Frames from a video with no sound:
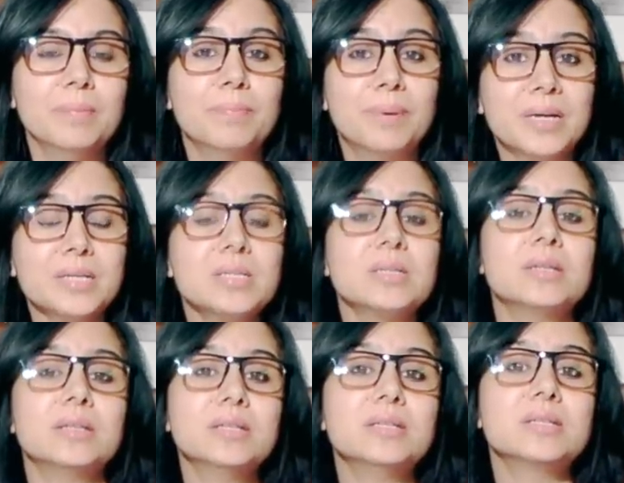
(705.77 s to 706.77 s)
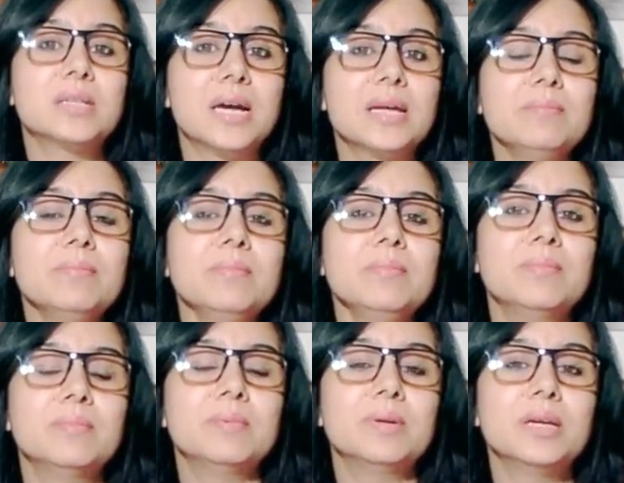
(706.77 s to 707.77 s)
But this time
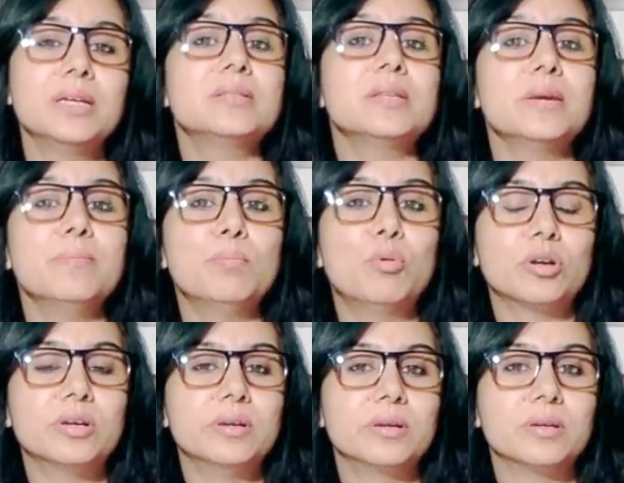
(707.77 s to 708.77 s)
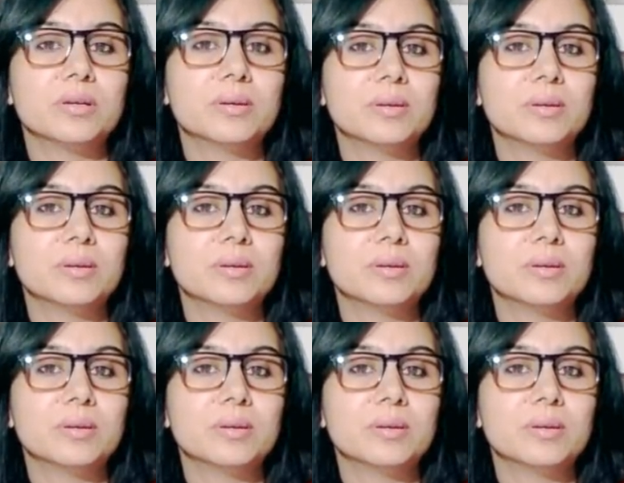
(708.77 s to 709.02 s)
is important